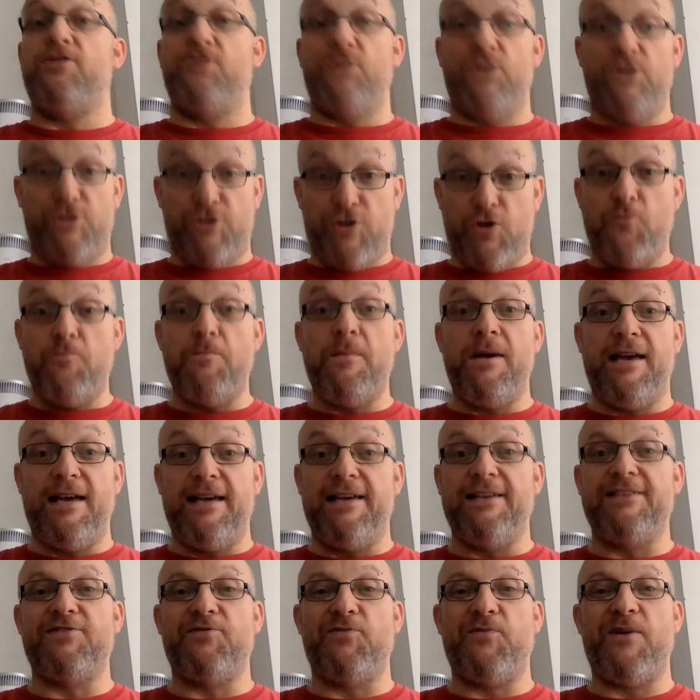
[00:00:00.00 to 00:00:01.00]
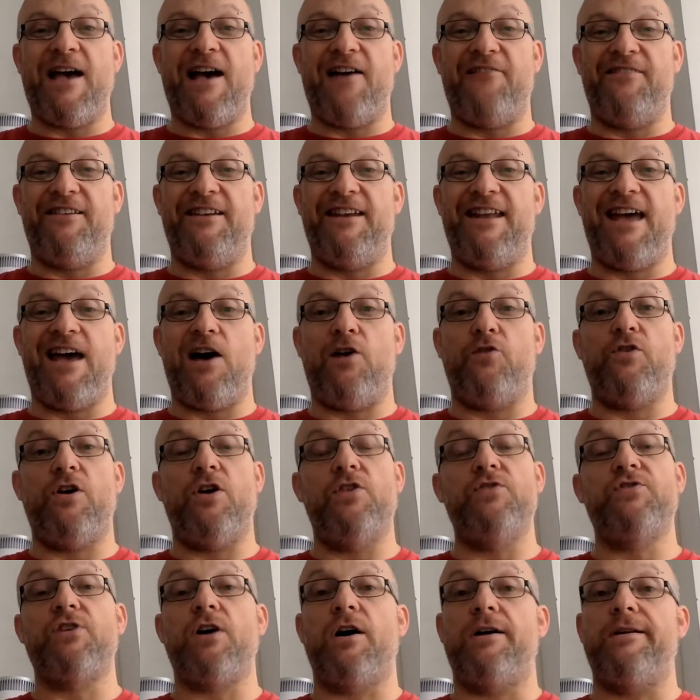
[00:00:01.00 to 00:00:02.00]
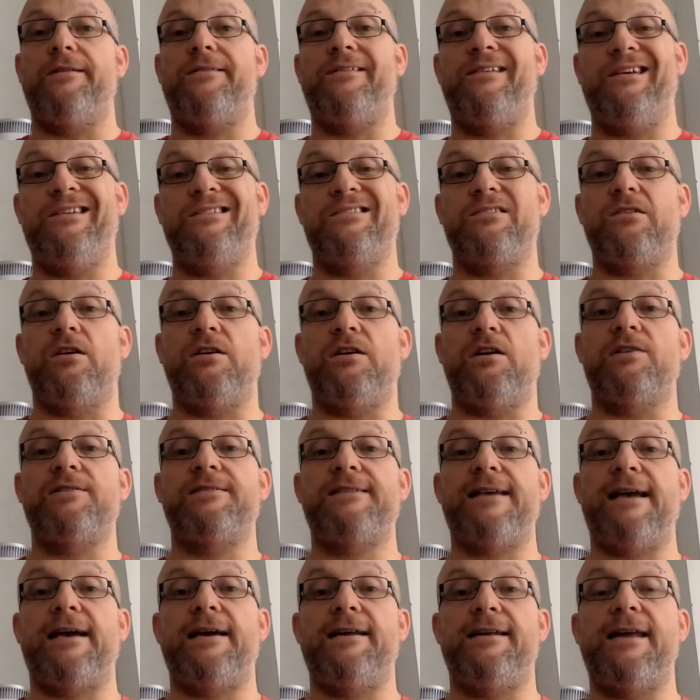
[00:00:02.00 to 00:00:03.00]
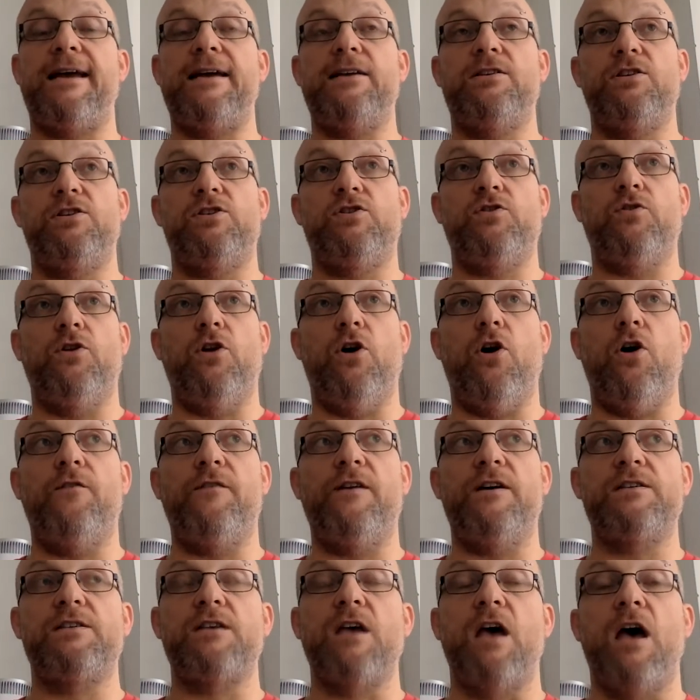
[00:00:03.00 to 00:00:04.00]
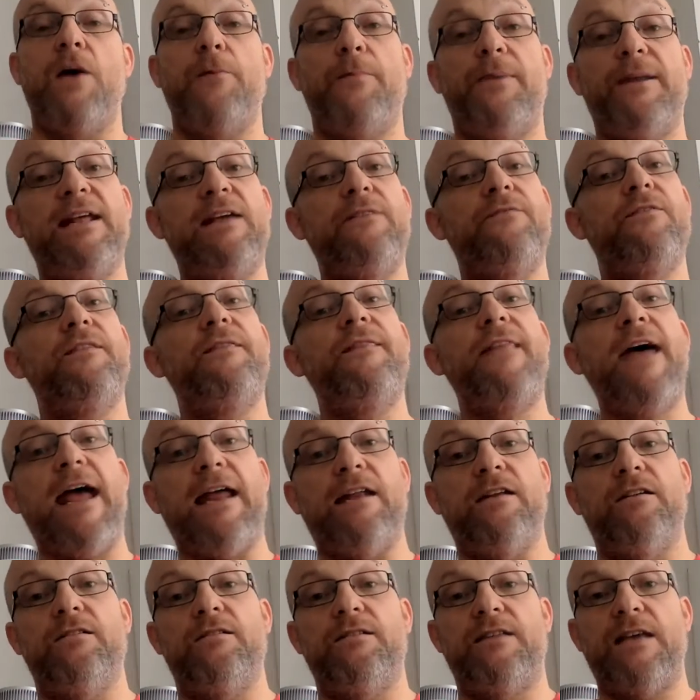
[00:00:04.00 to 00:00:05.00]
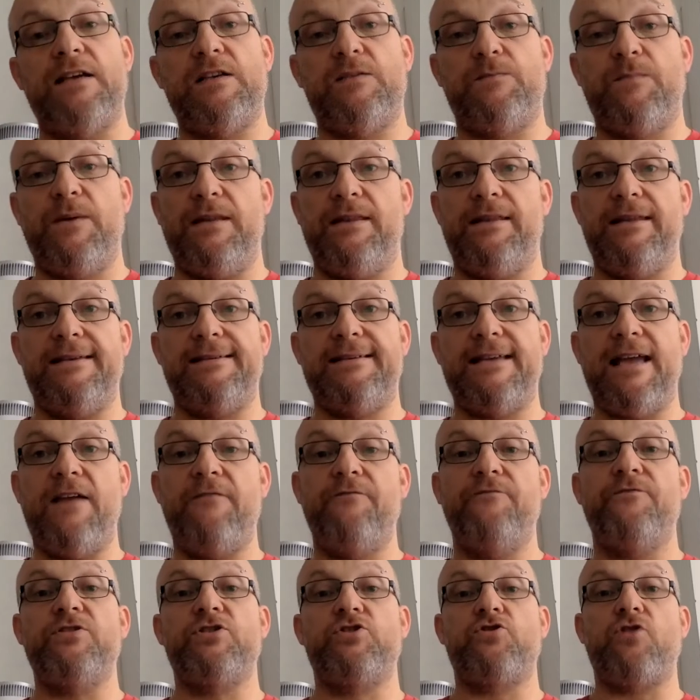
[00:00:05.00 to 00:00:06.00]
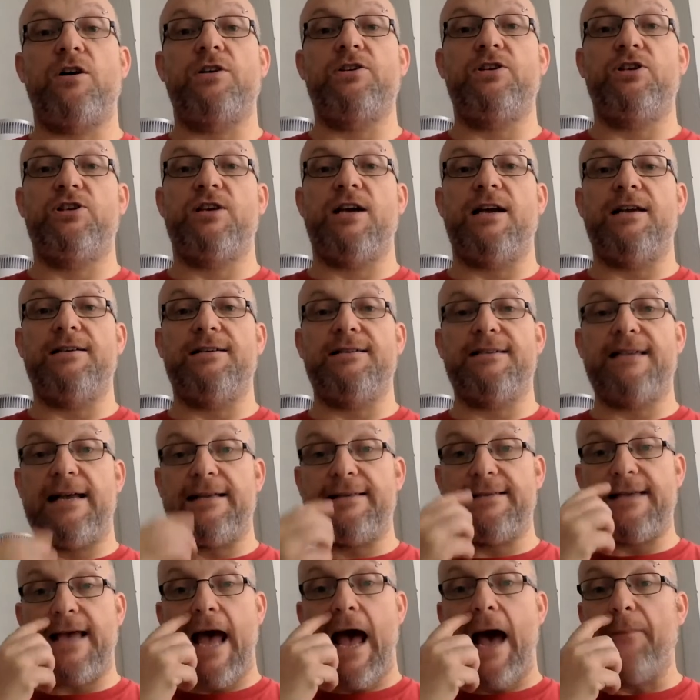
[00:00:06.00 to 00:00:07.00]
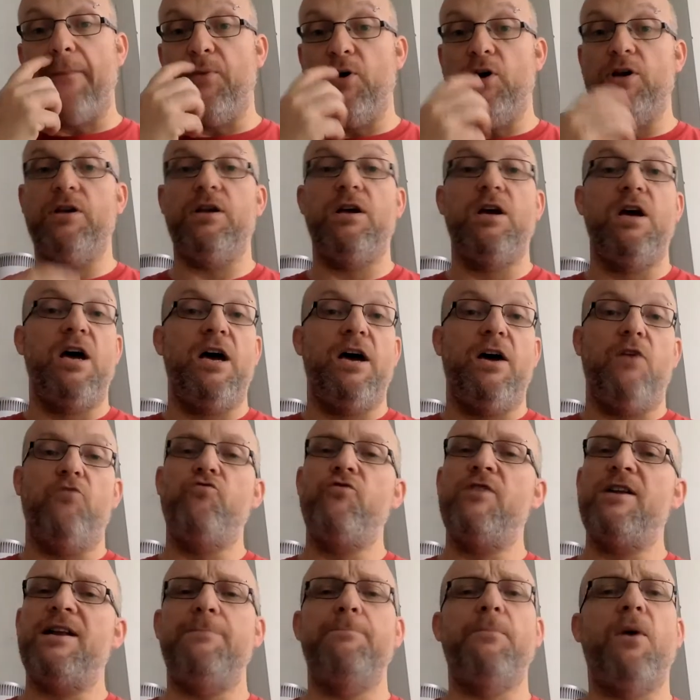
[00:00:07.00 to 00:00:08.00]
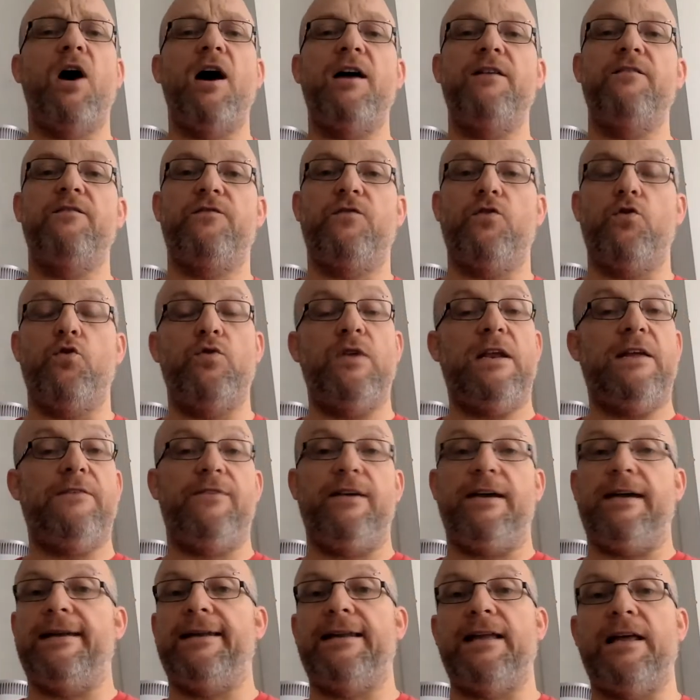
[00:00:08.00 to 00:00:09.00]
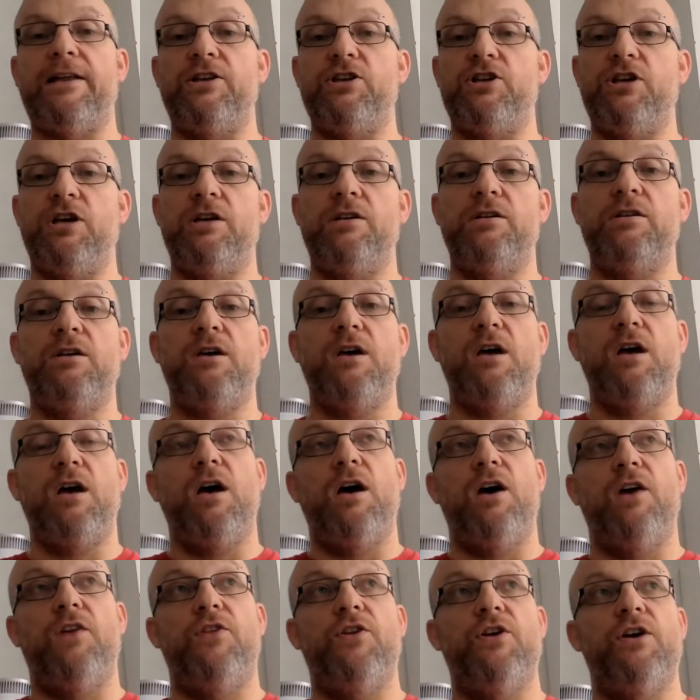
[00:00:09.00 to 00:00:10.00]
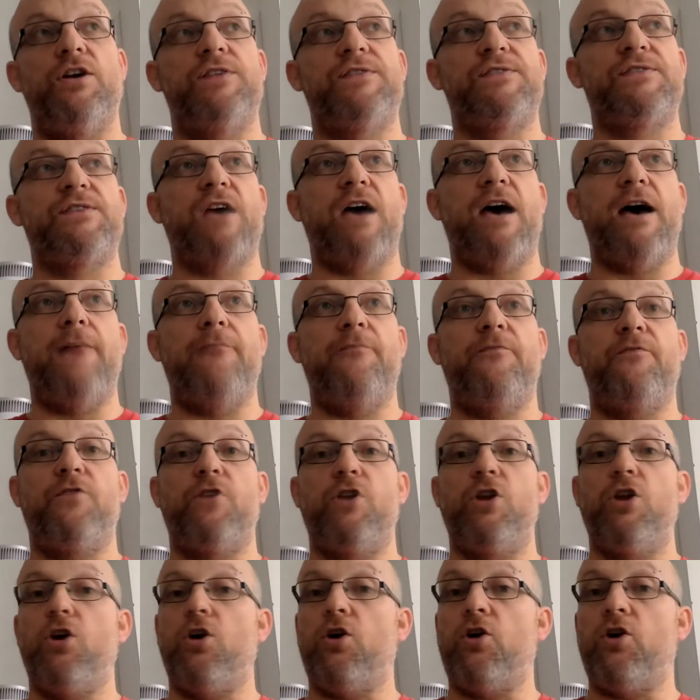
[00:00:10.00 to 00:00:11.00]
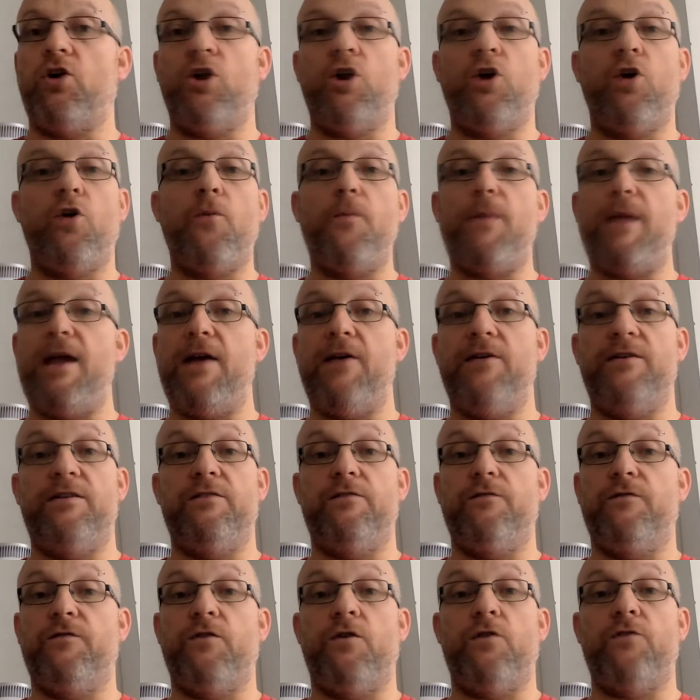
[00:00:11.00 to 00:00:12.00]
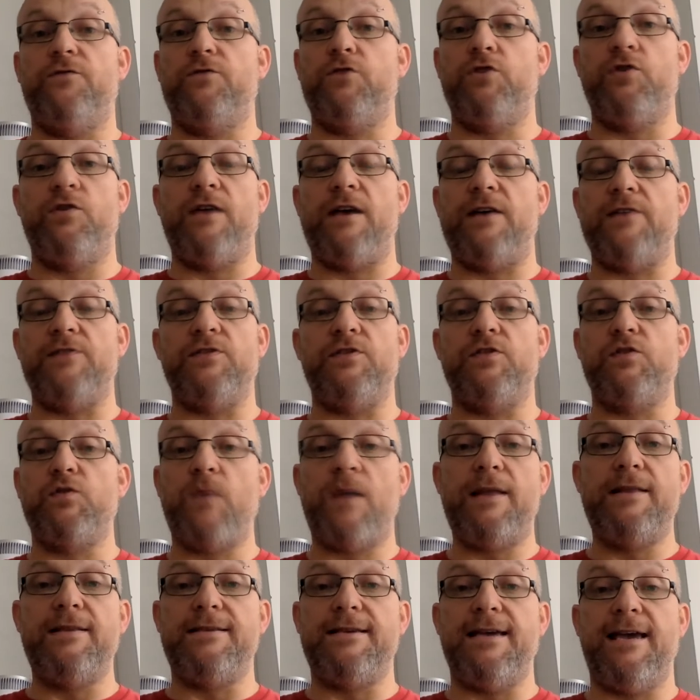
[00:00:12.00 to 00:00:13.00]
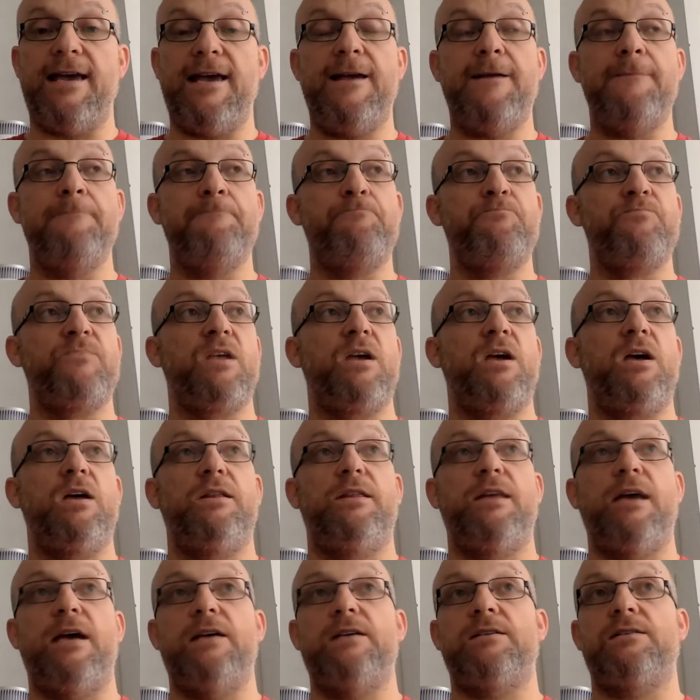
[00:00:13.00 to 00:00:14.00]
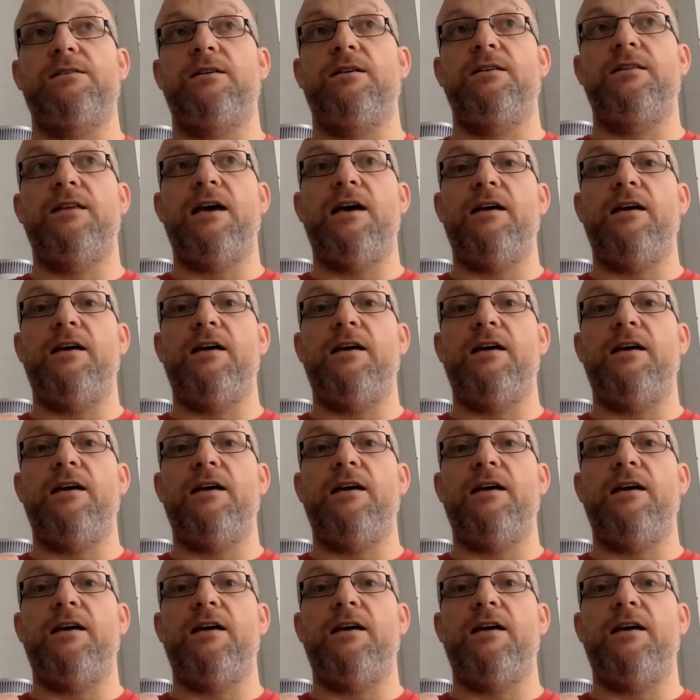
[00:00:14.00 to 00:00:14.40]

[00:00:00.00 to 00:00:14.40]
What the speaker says: The Zoom meetings that we're having now, those kind of things are second nature to a lot of us. But even then, there's been this infrastructure change that's had to happen. We're really mindful living in London that for a long period of 2020, there's